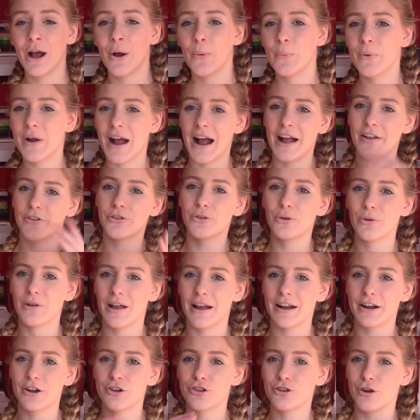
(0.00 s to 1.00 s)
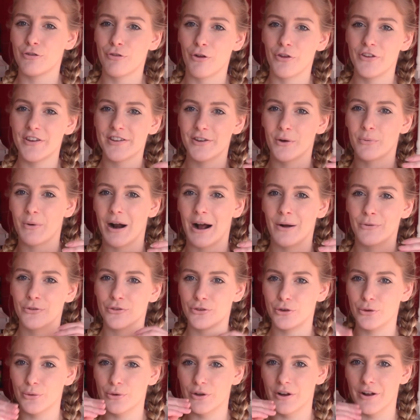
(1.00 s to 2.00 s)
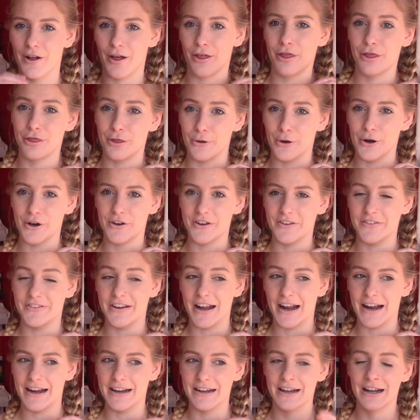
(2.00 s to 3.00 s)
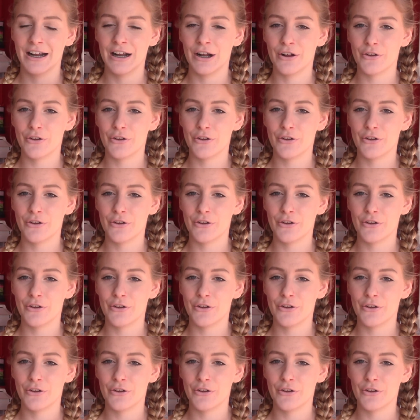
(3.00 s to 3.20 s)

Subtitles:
we had to like shovel this around to the third day.